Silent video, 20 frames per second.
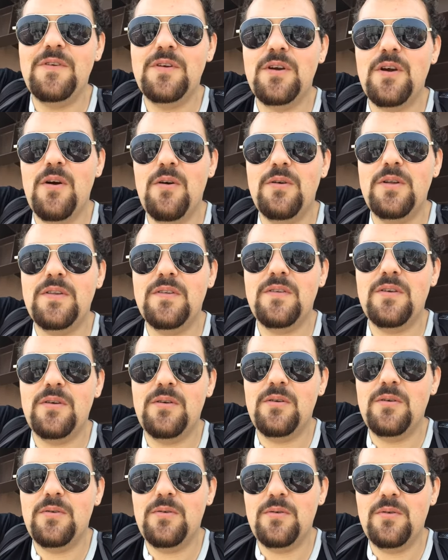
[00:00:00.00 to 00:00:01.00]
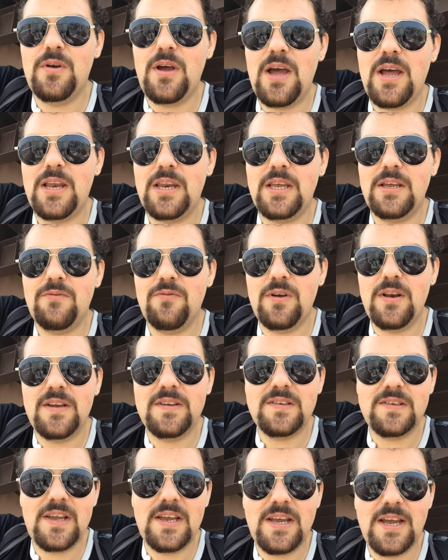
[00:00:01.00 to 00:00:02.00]
if you go into any real
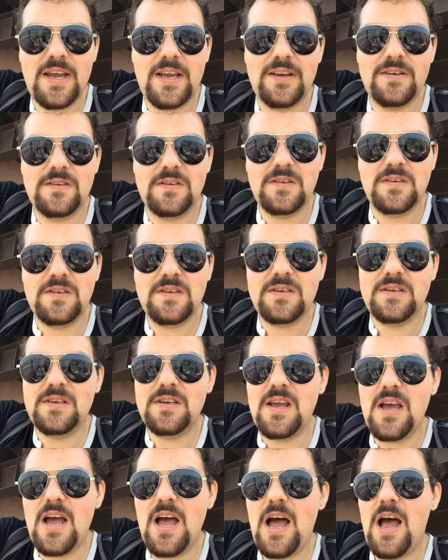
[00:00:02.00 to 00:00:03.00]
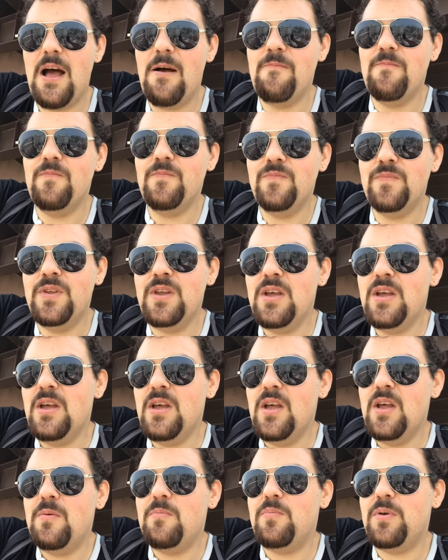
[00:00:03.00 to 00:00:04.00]
estate agents, um,
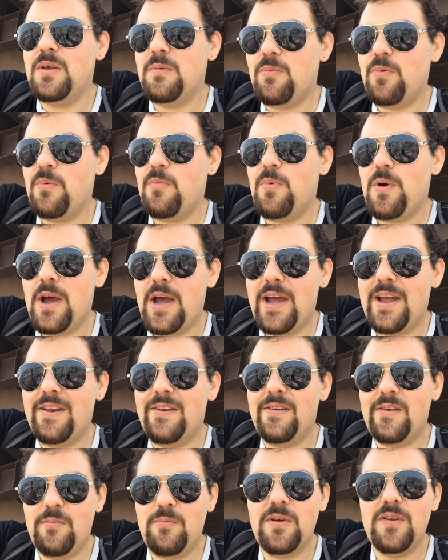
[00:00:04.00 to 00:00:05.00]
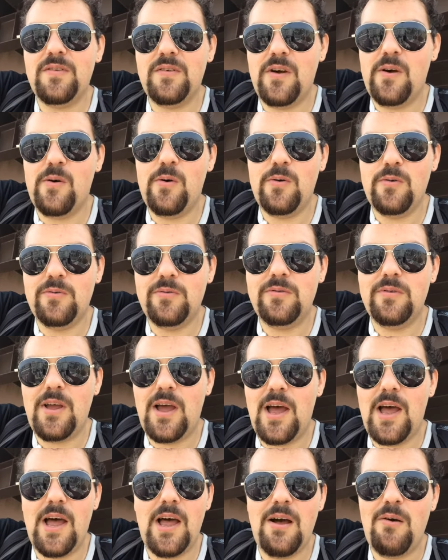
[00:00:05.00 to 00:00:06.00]
be prepared to be told
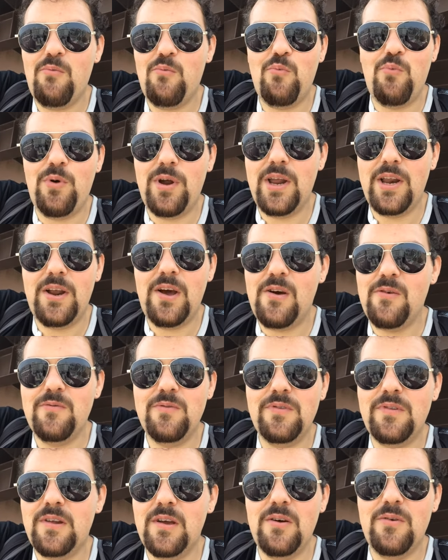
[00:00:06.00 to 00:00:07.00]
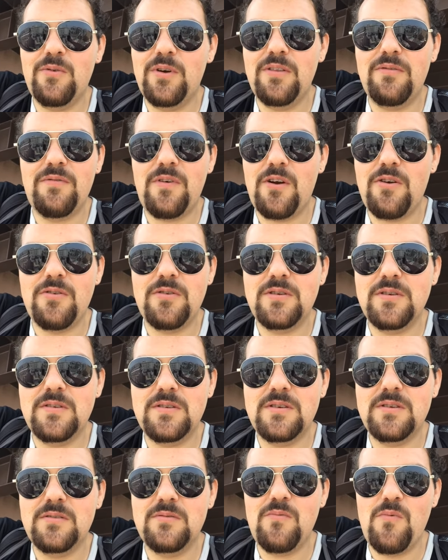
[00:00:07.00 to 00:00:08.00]
uh, we don't deal with
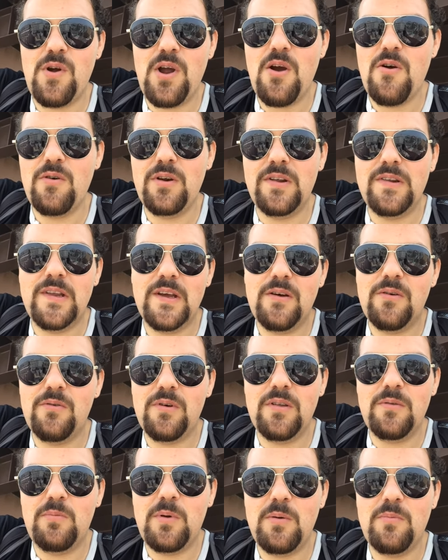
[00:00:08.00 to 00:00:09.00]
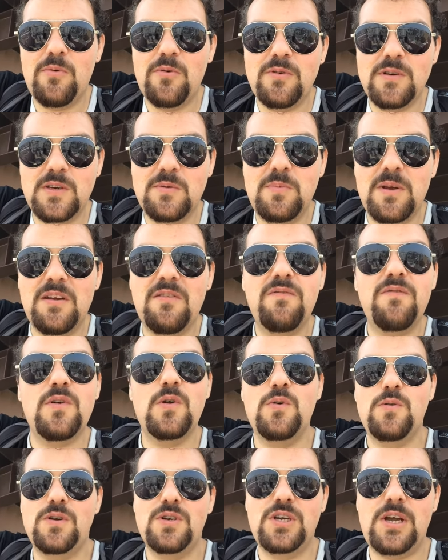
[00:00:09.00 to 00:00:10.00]
foreigners. We only deal with people who speak
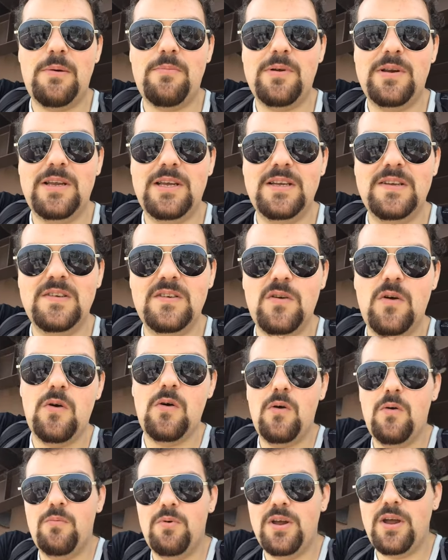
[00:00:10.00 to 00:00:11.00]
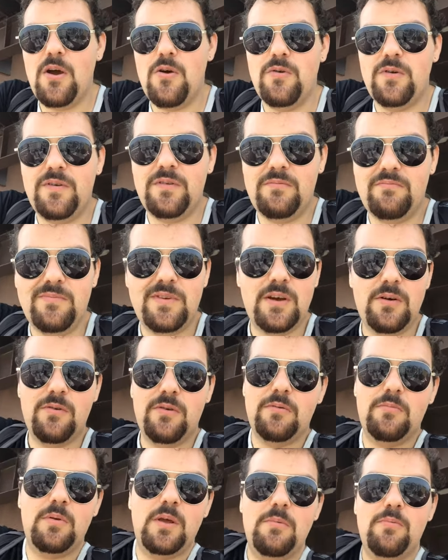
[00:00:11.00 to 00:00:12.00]
fluent Japanese or we only deal
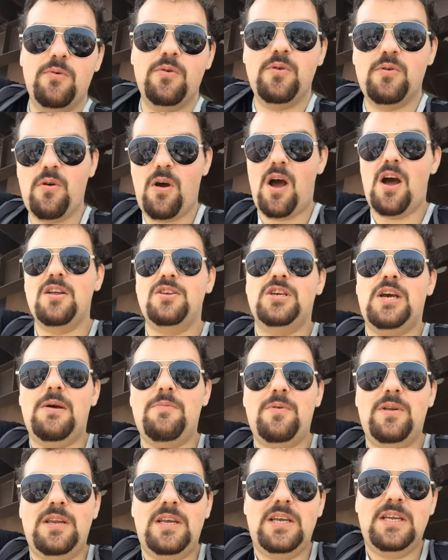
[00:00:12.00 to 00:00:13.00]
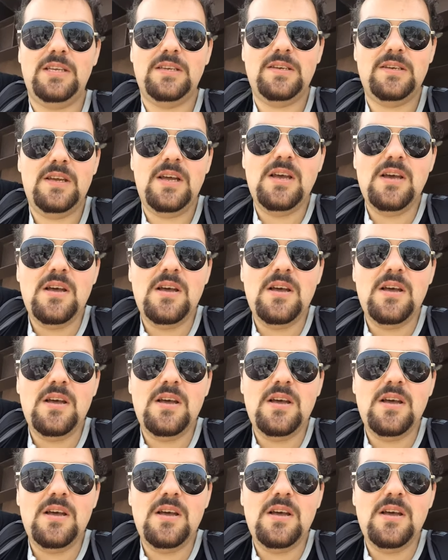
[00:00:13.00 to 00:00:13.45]
with people who are Japanese.